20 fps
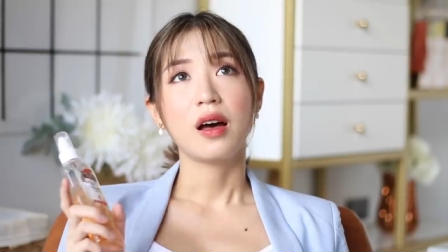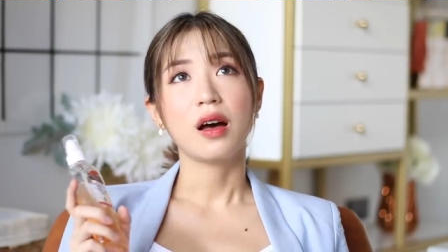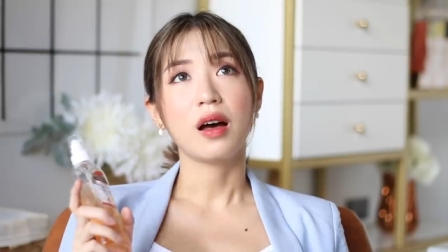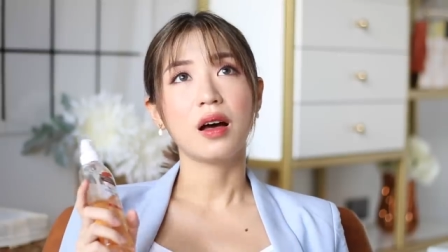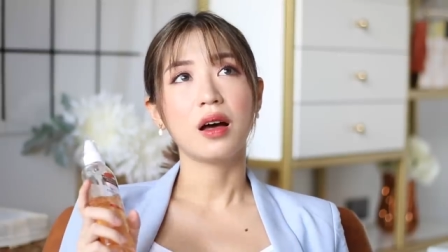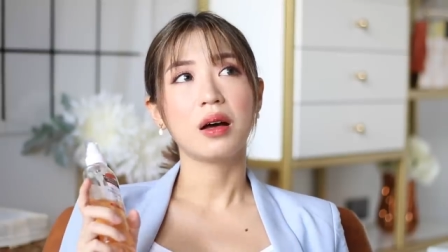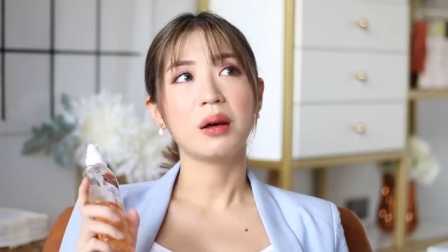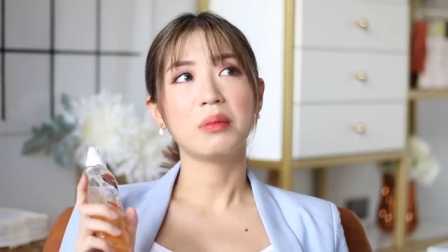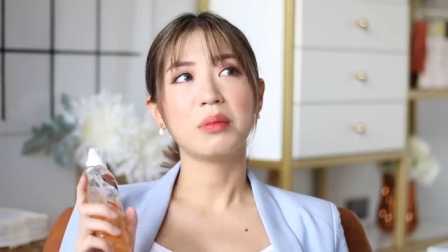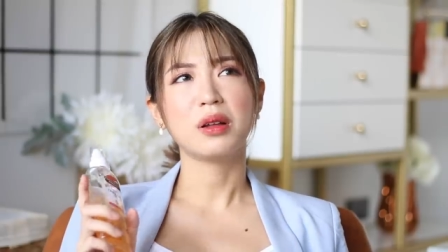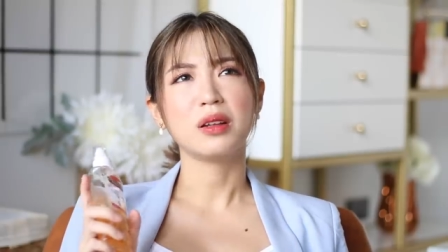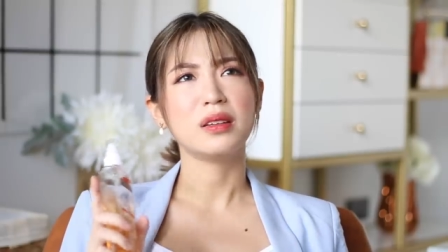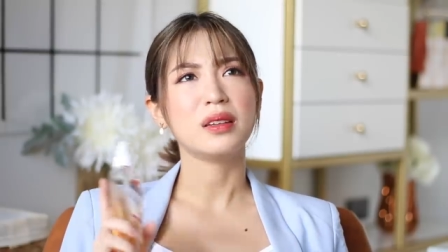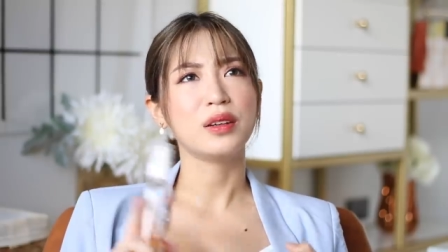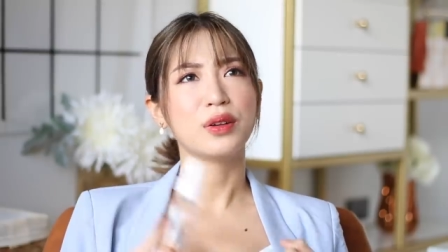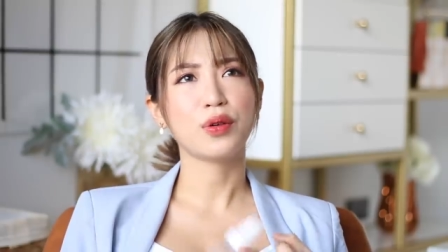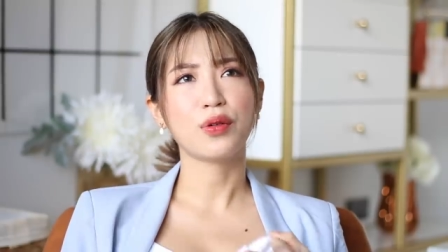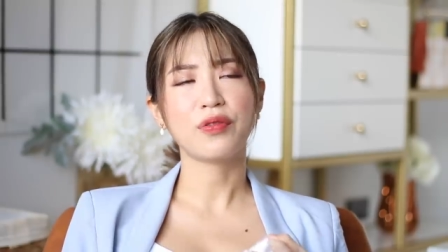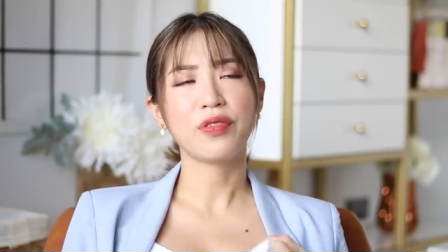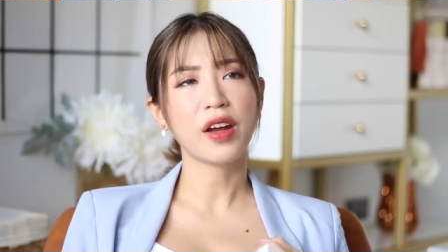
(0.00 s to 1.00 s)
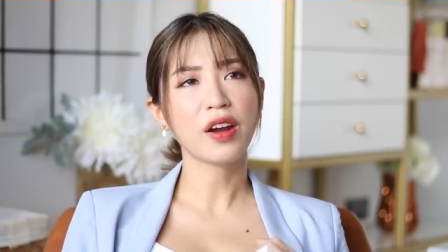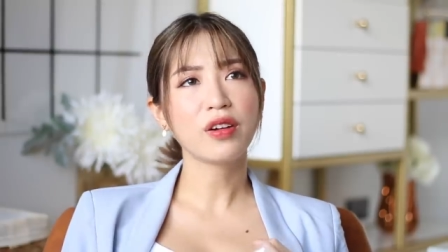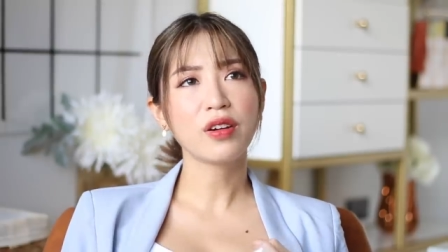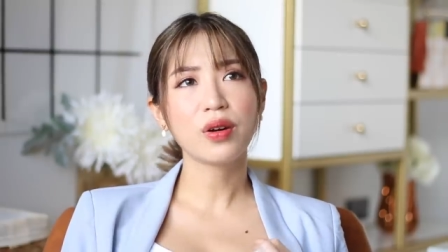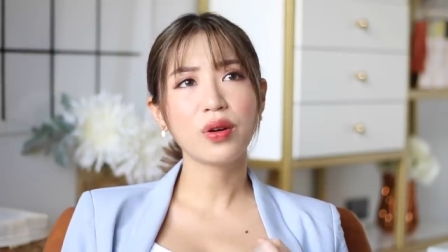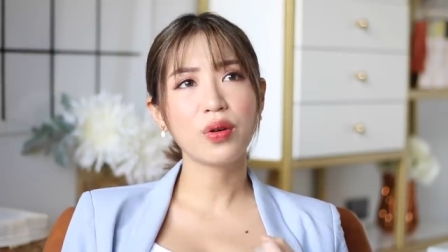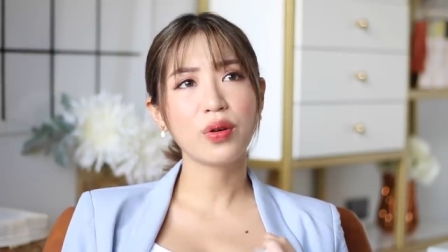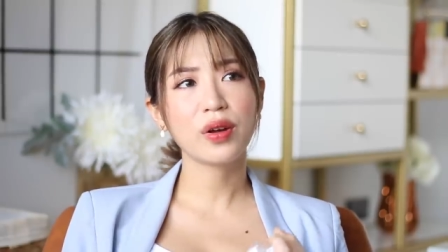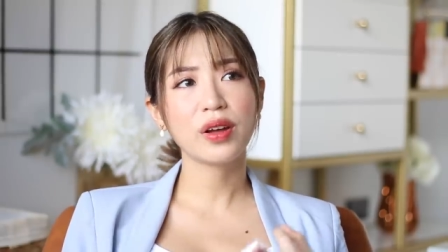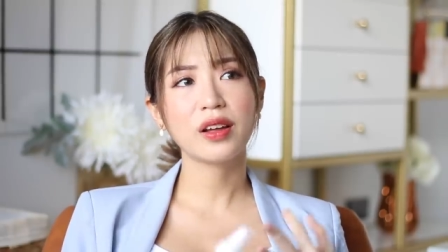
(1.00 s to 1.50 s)
um, linaloe
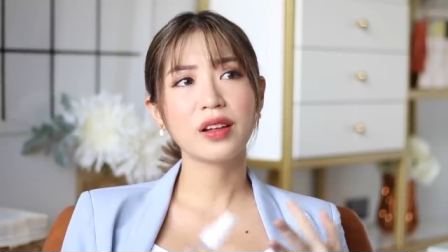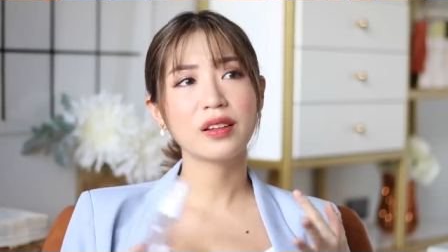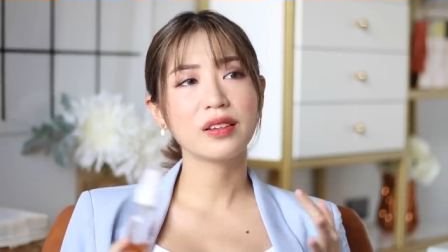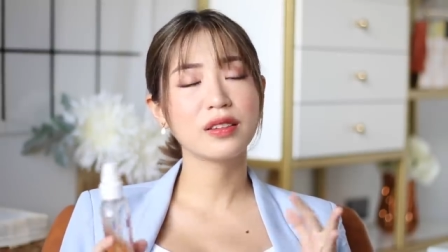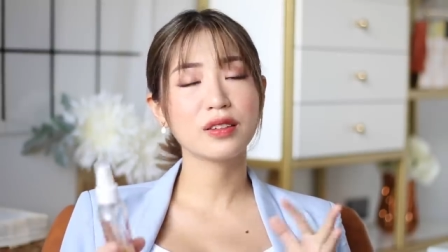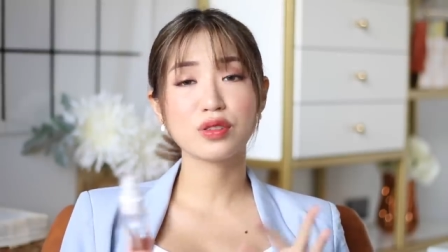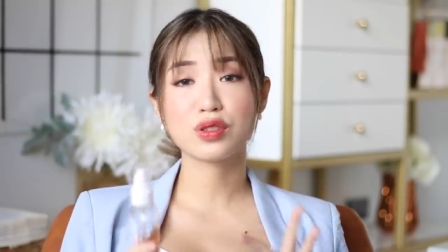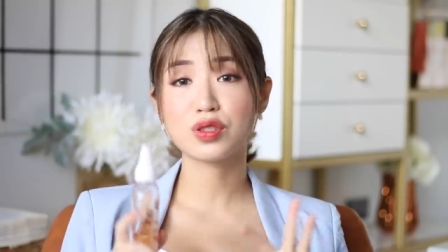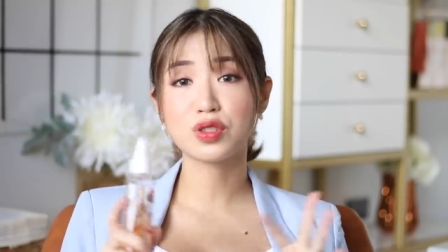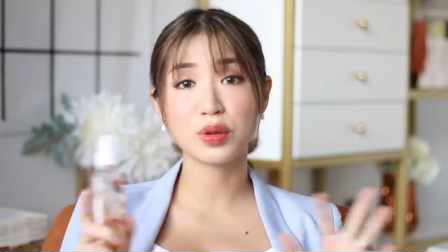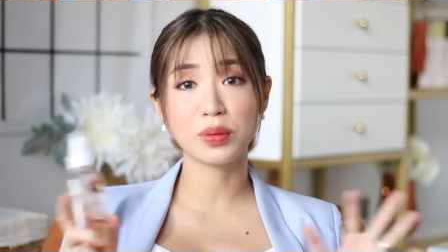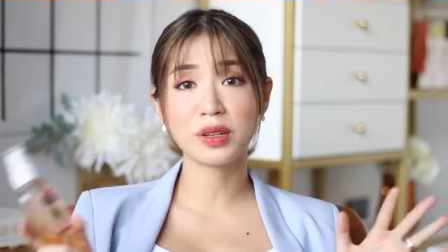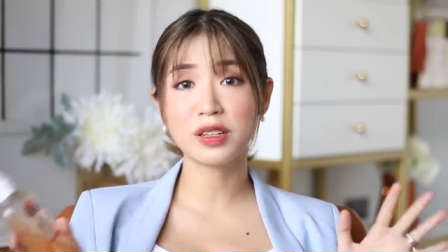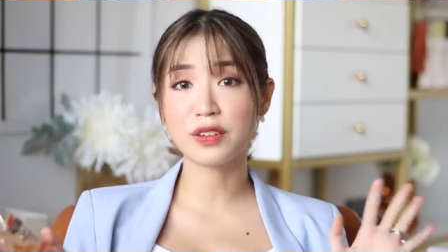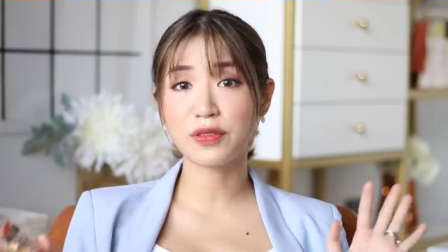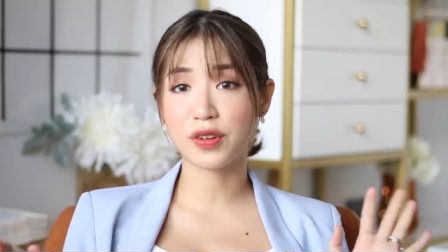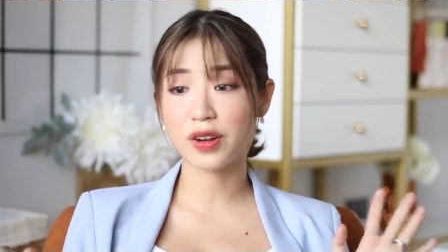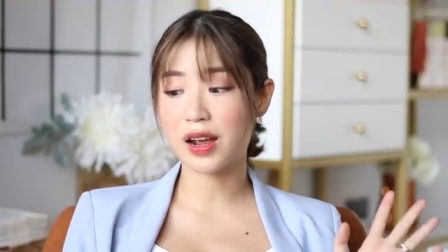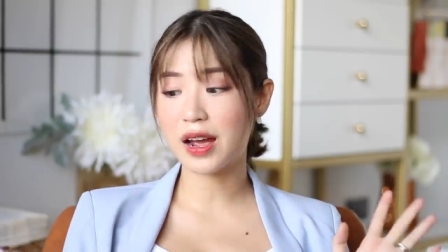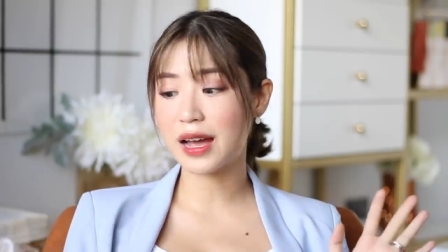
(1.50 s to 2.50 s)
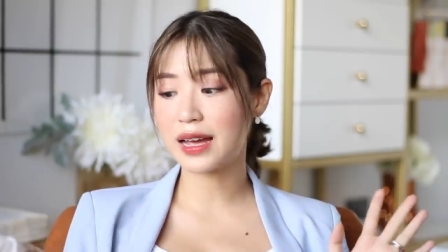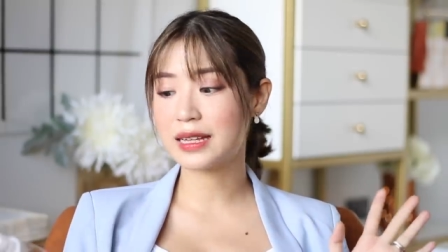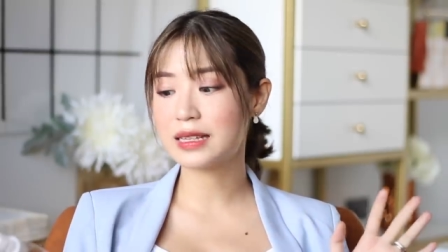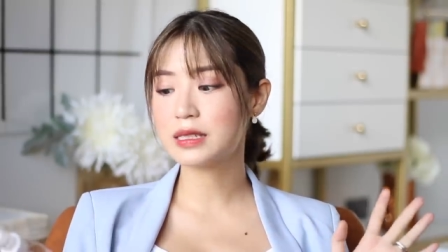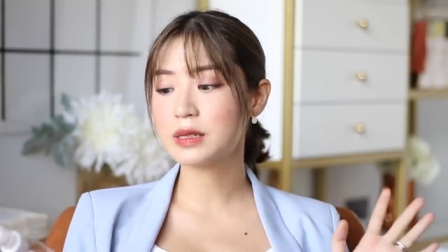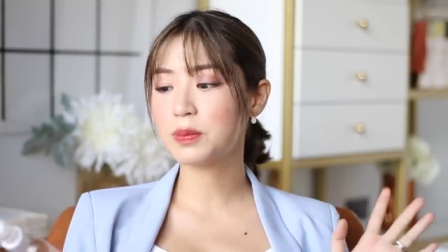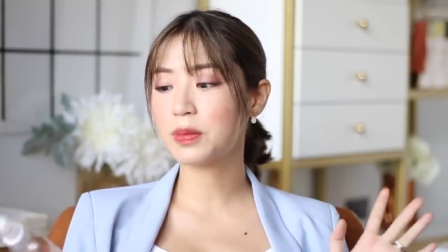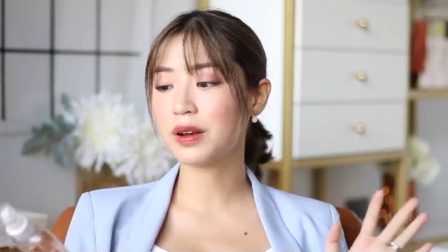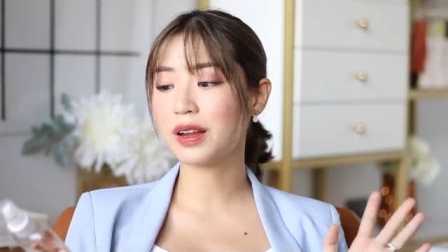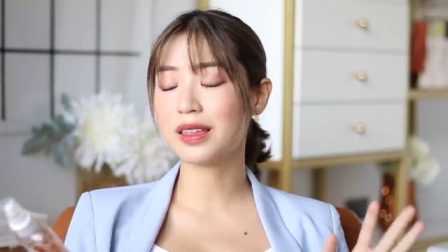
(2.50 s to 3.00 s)
vera oil, there's so many different
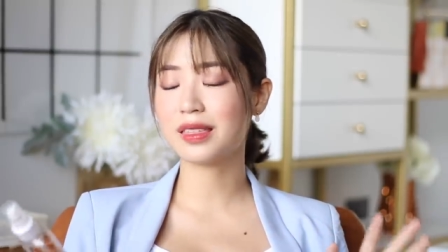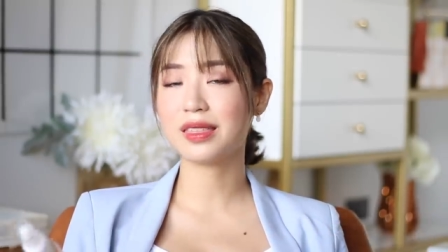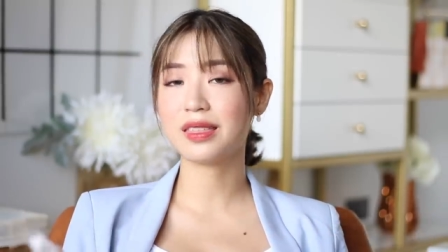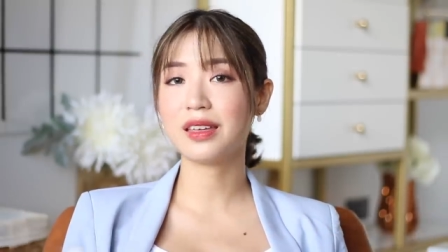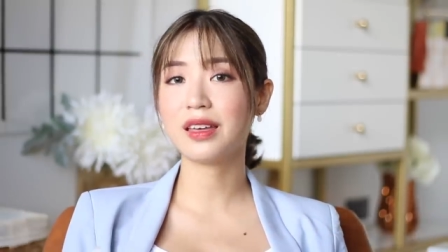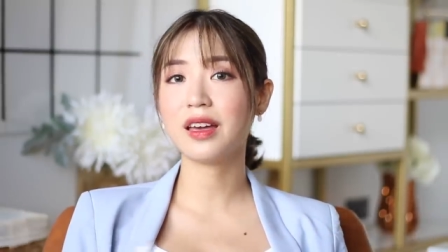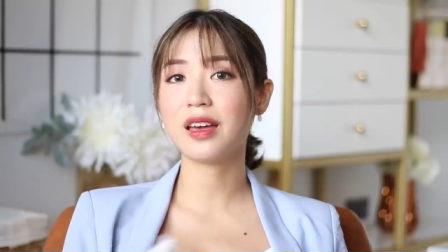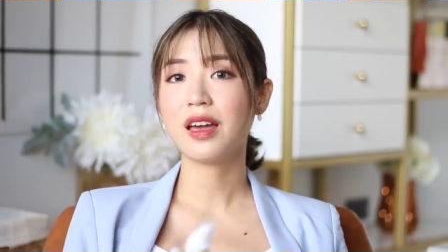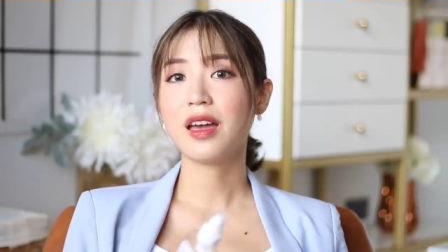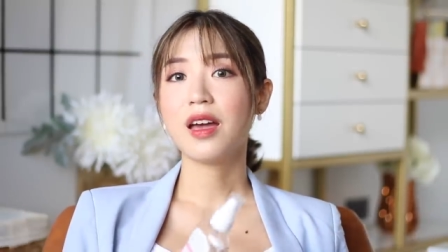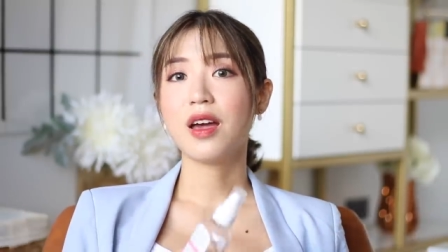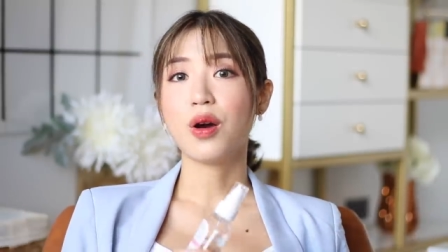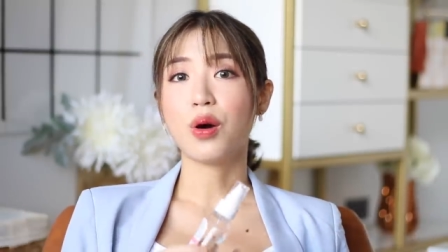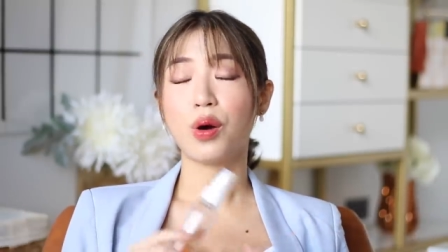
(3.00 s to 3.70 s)
kinds, but I think